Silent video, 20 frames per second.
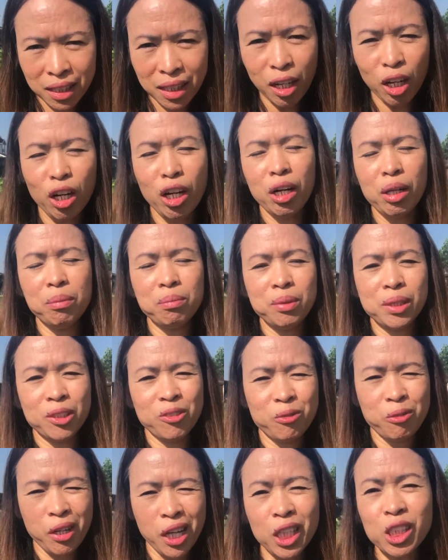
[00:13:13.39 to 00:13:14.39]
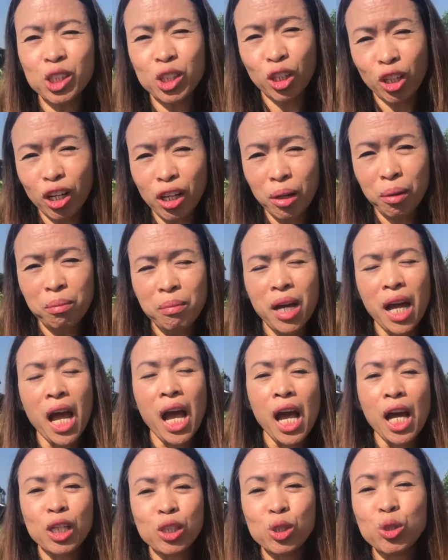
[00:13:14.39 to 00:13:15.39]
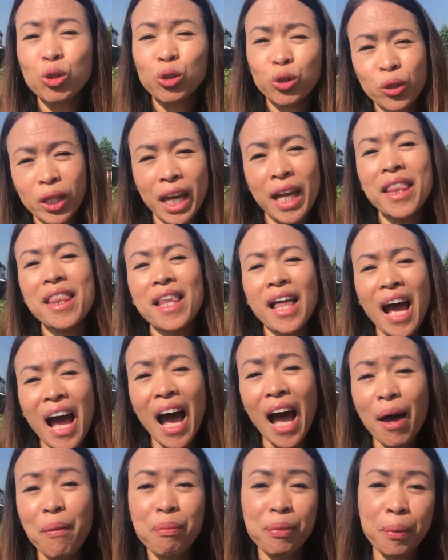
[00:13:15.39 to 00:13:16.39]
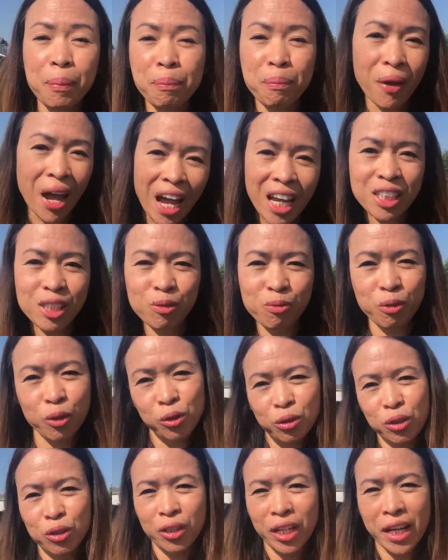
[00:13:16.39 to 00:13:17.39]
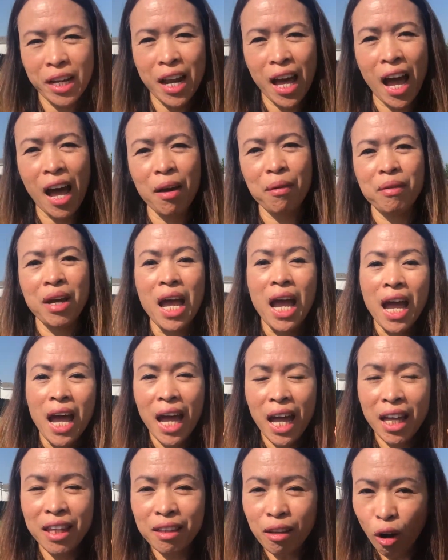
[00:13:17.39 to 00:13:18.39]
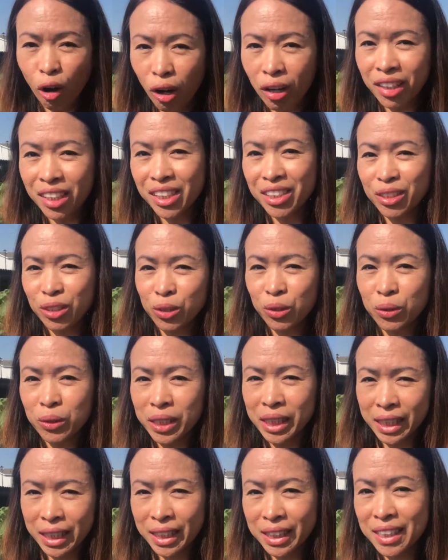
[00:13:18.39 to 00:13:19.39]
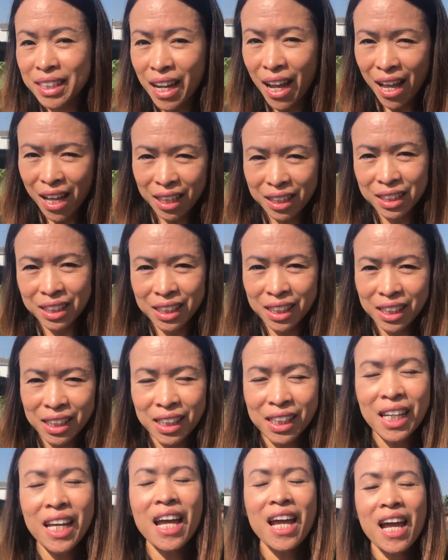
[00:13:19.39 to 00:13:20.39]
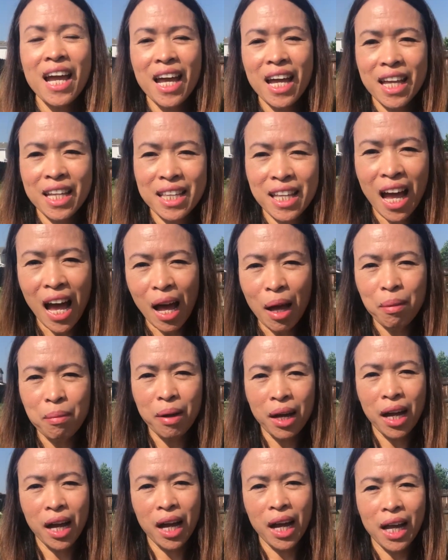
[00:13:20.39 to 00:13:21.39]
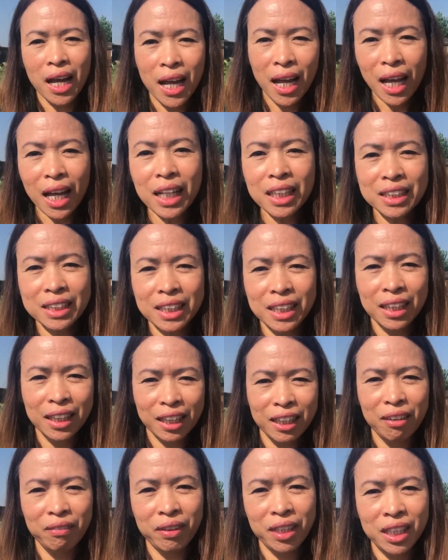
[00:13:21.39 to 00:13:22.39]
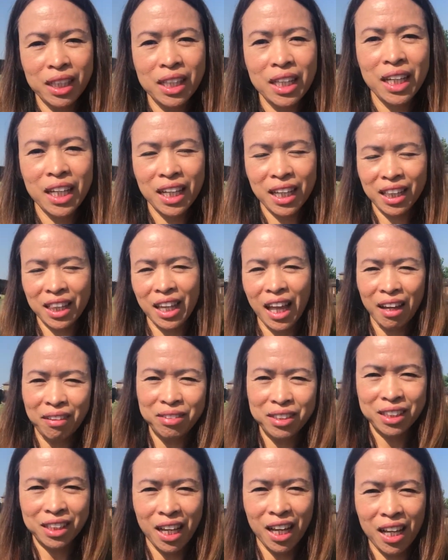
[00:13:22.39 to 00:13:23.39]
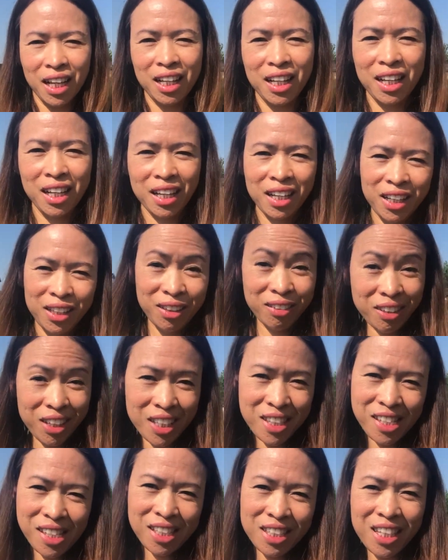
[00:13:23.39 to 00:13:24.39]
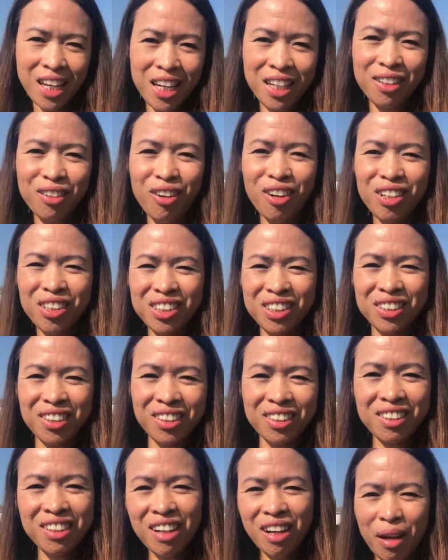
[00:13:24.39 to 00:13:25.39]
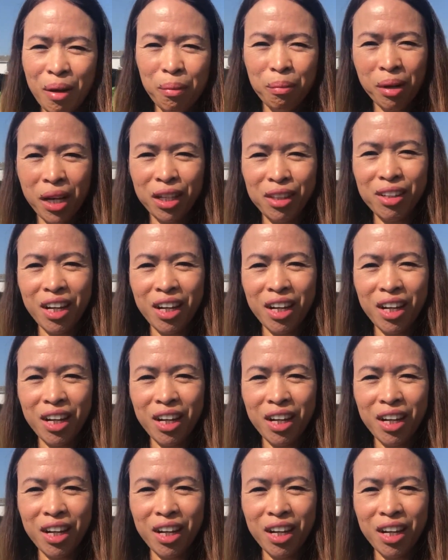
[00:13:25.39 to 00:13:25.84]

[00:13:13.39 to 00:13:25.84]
herbs, fresh herb, so you can have the best food you can have in order to eat healthy and have a healthy living and lifestyle. You can design also. Bye, you